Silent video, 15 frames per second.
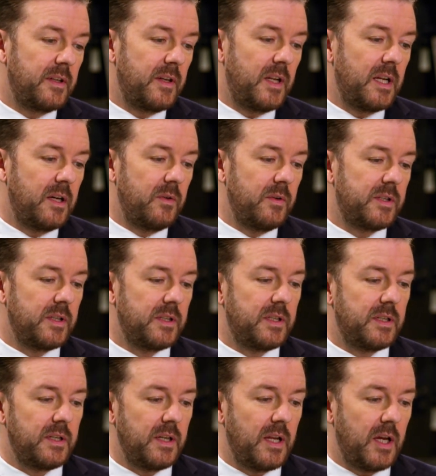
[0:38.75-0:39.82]
you know, it's
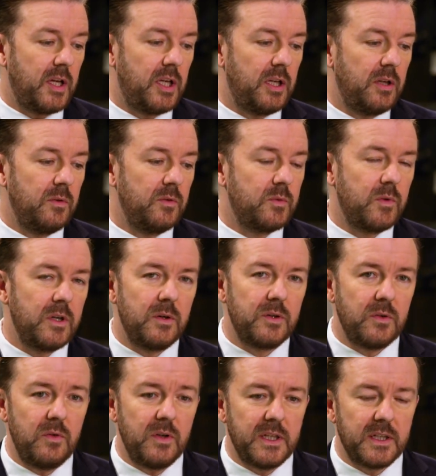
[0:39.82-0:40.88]
a huge world
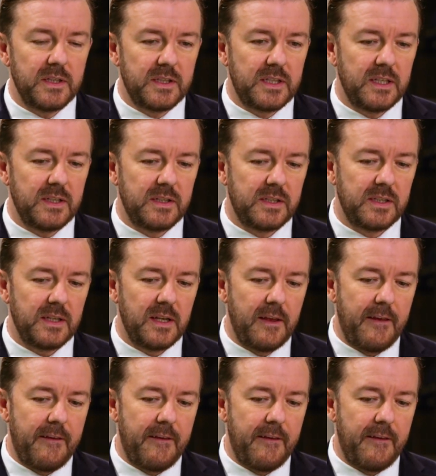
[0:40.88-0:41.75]
audience. It's,